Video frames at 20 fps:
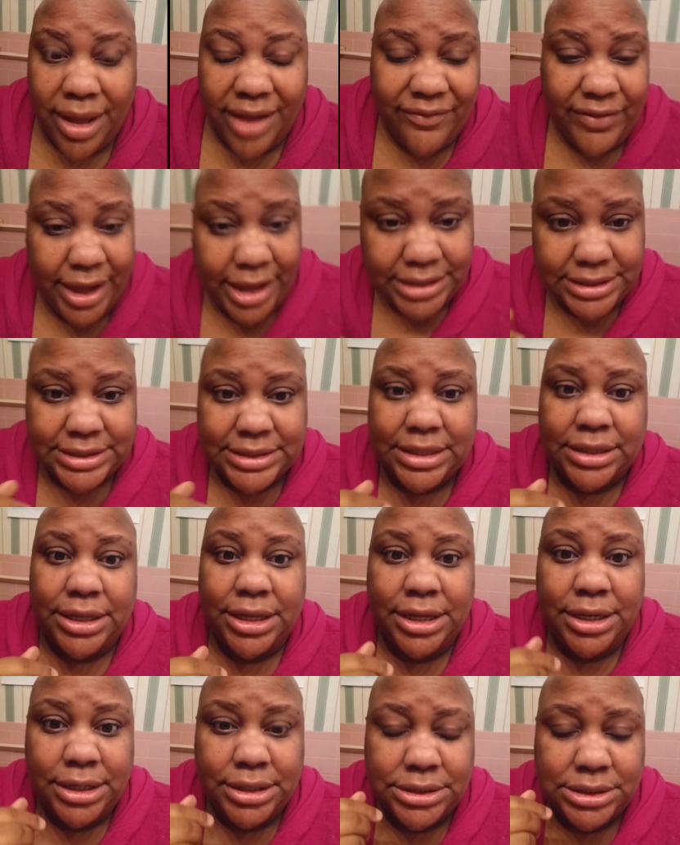My face is
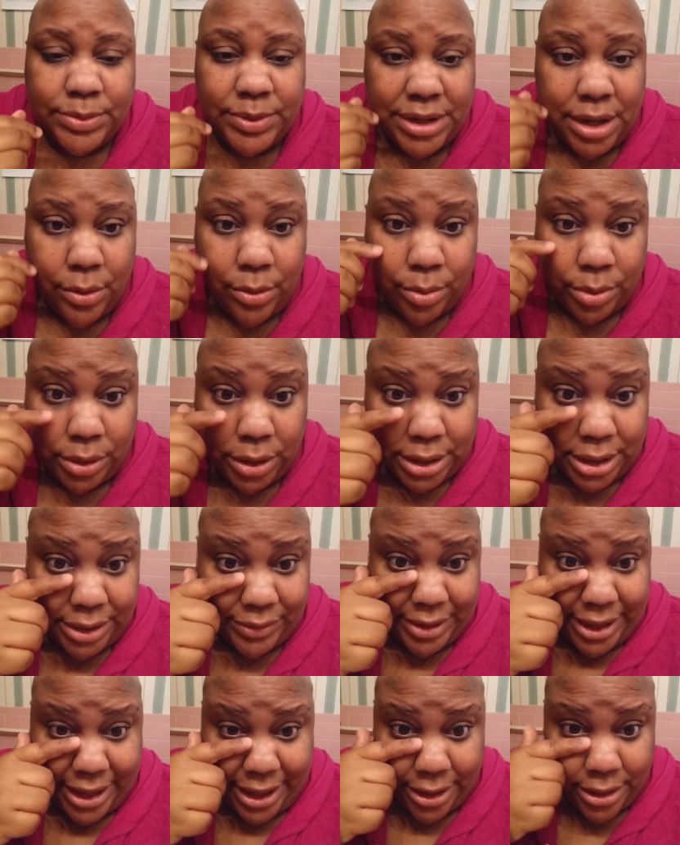clean, so we know what we're
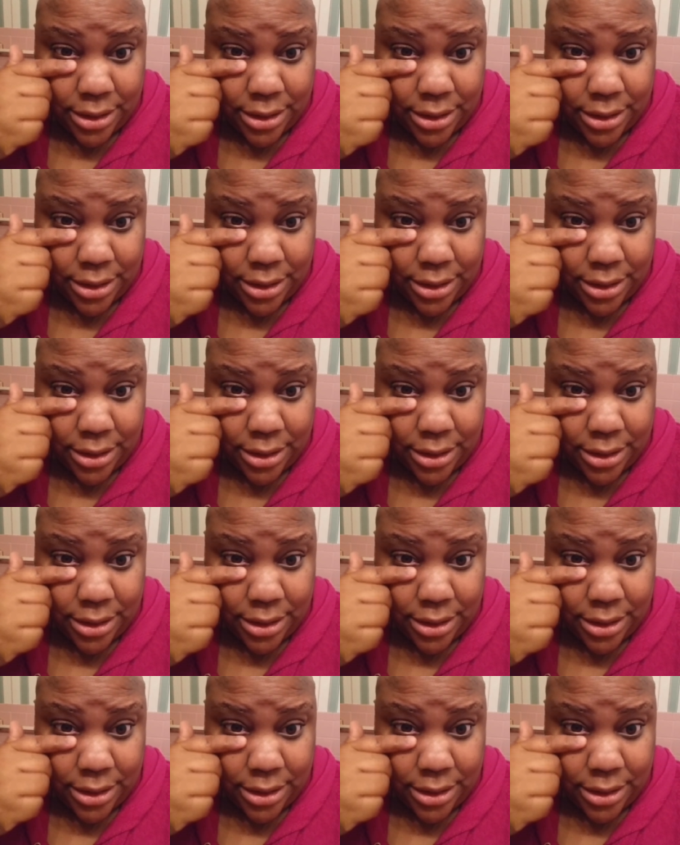looking